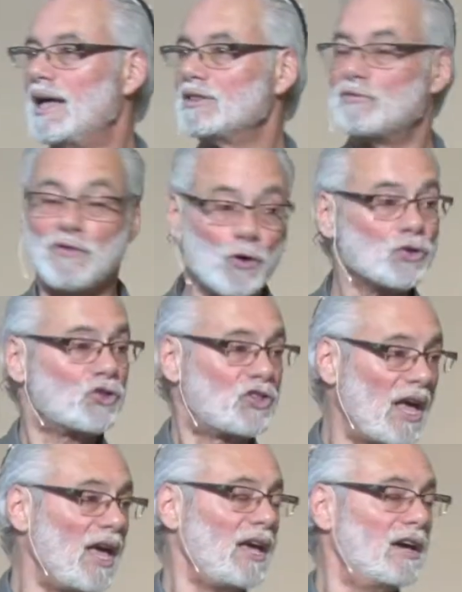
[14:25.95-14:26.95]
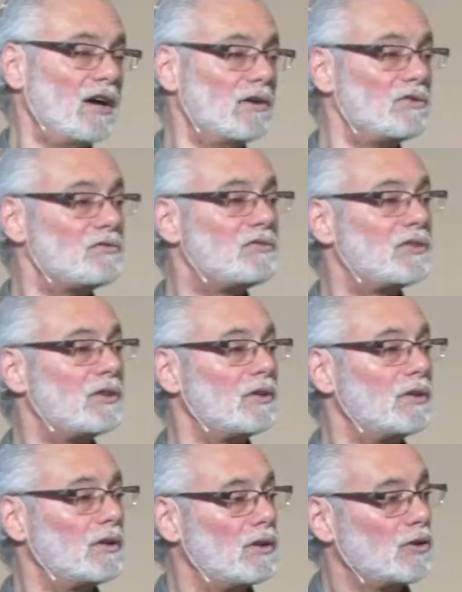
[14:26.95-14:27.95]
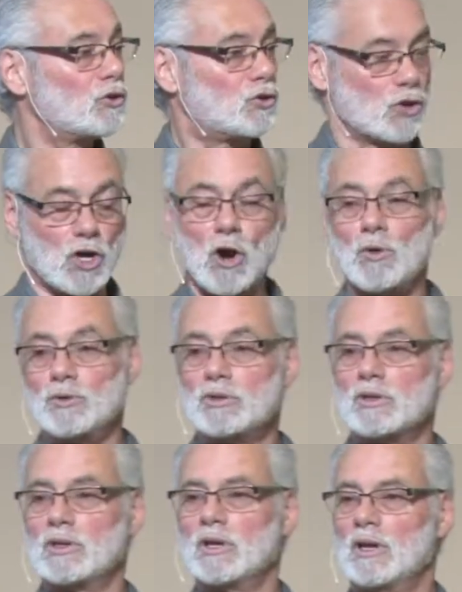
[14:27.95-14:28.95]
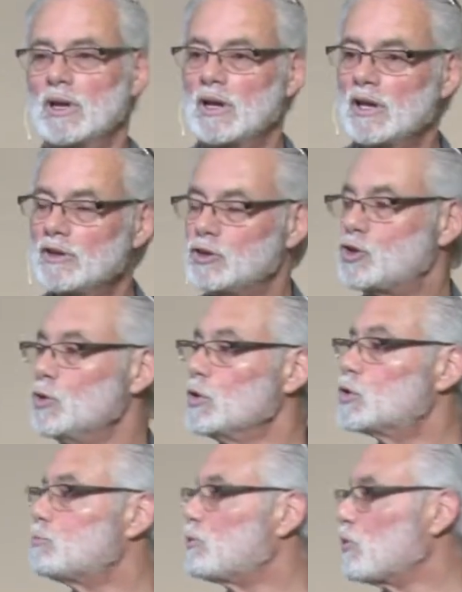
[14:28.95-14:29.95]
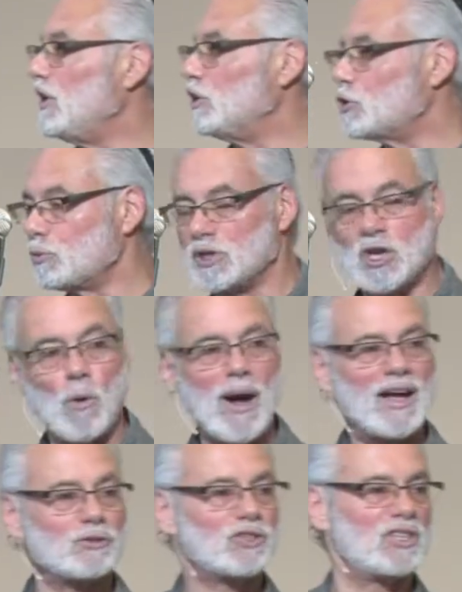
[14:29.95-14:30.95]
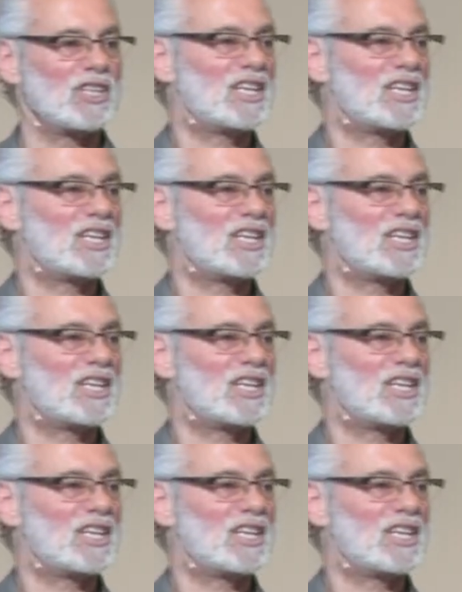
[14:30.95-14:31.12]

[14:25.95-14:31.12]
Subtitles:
The first day of Sukkot, the Jewish priests would go out to the